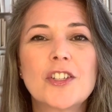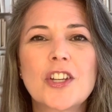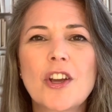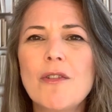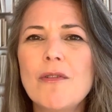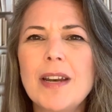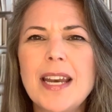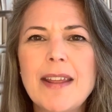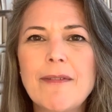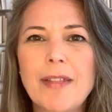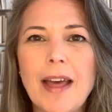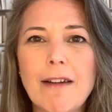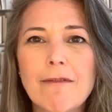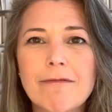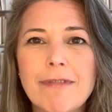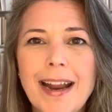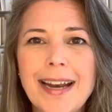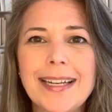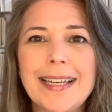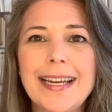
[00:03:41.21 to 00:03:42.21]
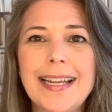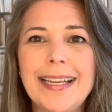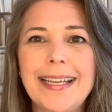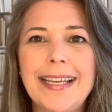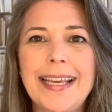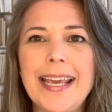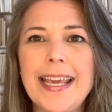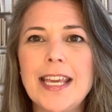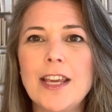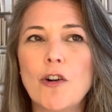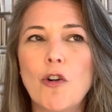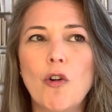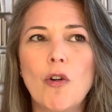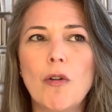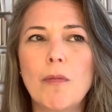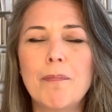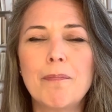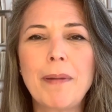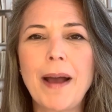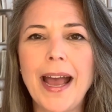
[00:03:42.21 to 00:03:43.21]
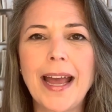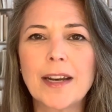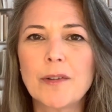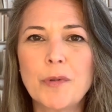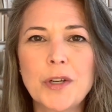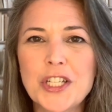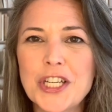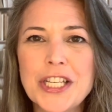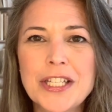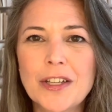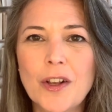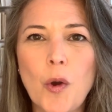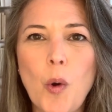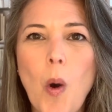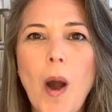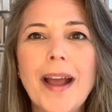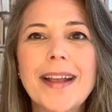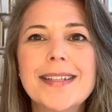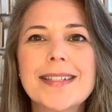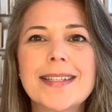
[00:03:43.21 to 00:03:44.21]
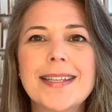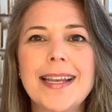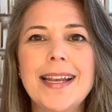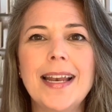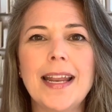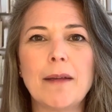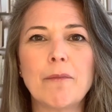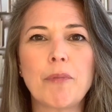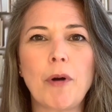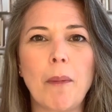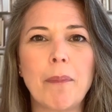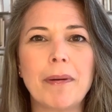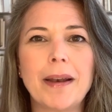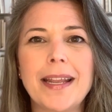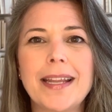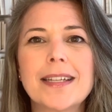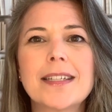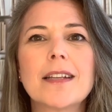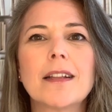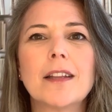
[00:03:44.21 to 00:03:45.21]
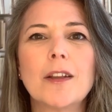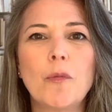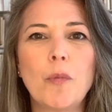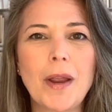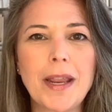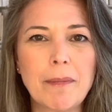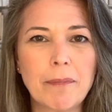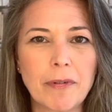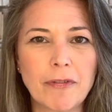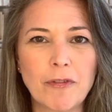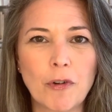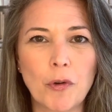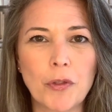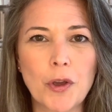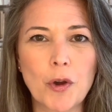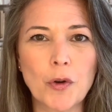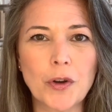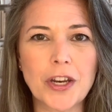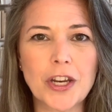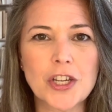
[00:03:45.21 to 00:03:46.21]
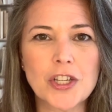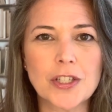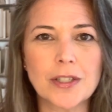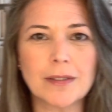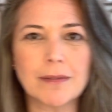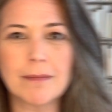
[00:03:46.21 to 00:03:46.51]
Don't leave that rattling key or pad which isn't quite sealing properly until a week before the audition.